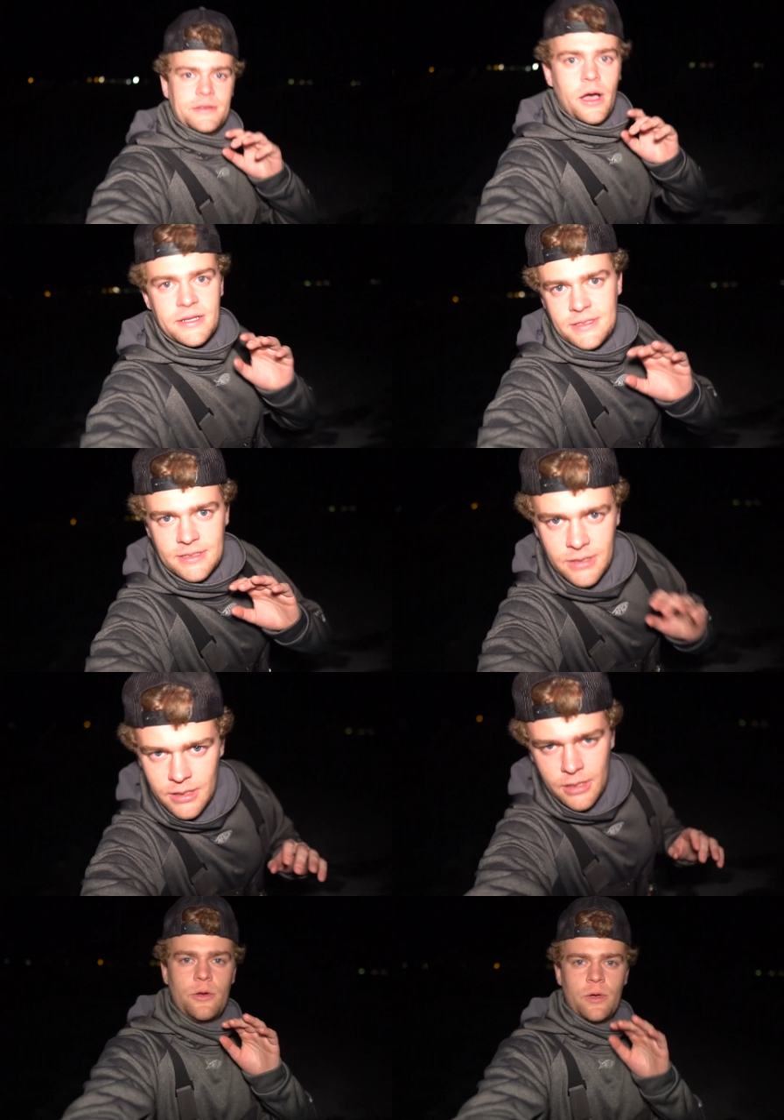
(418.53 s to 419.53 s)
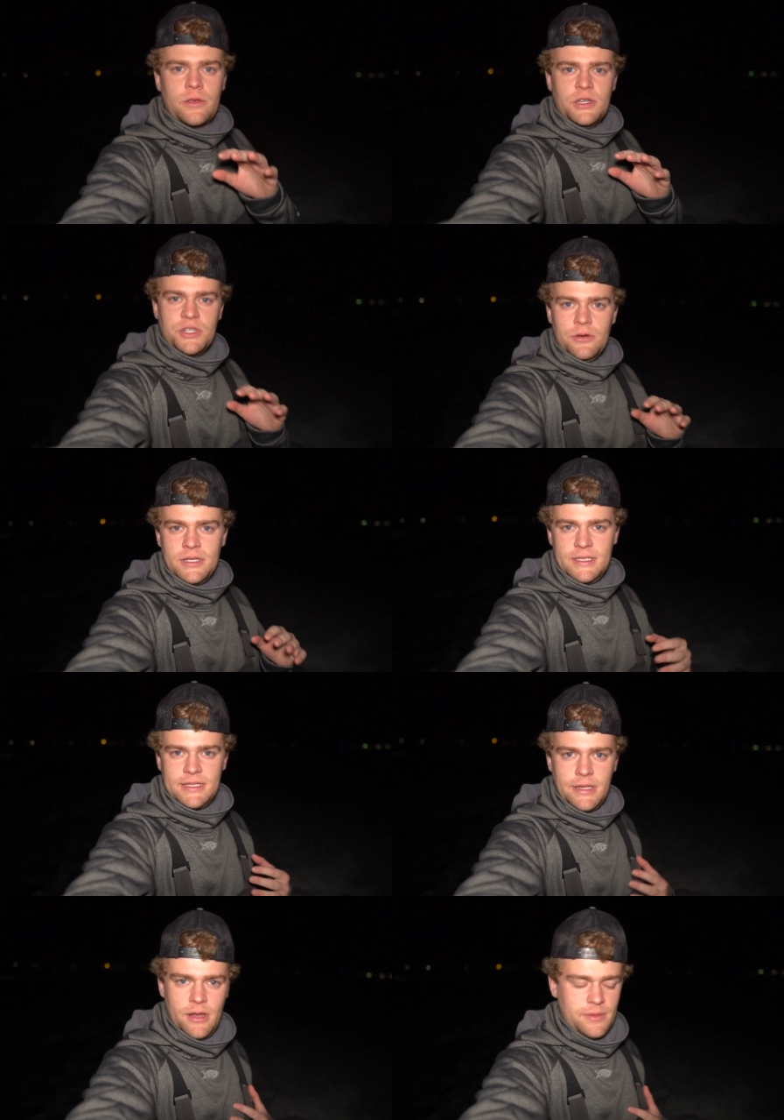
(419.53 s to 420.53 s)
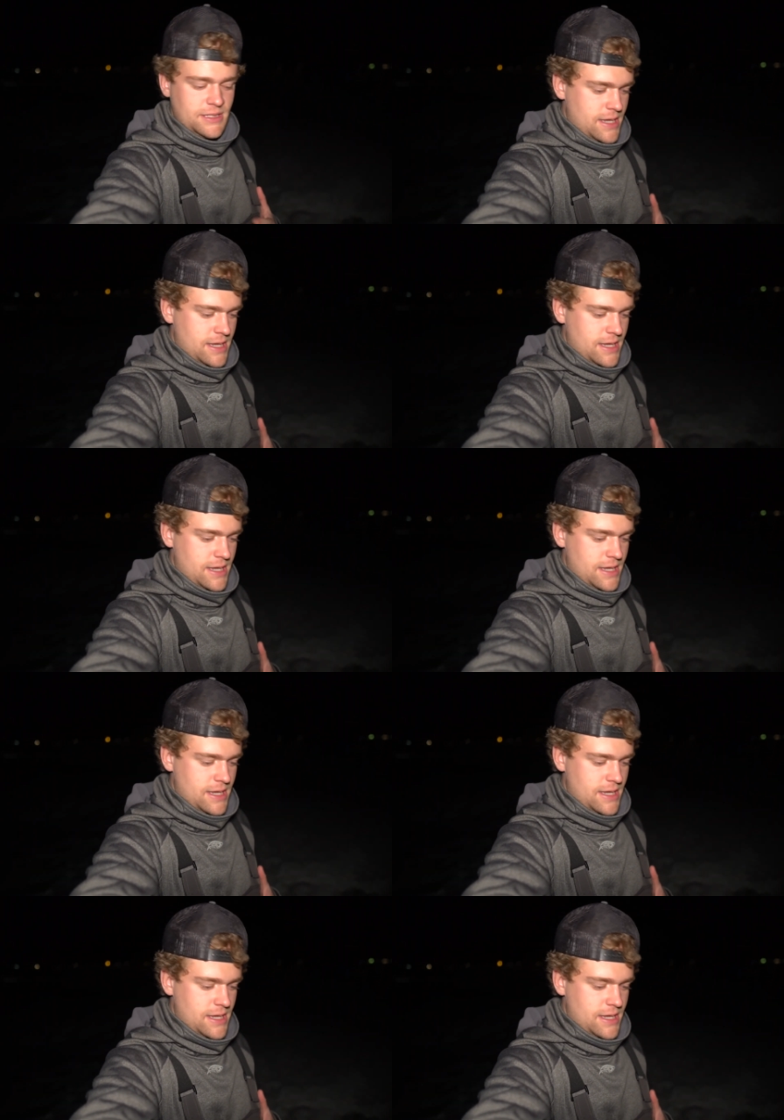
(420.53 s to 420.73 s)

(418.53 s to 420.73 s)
Dawson's gonna quickly show us the setup he's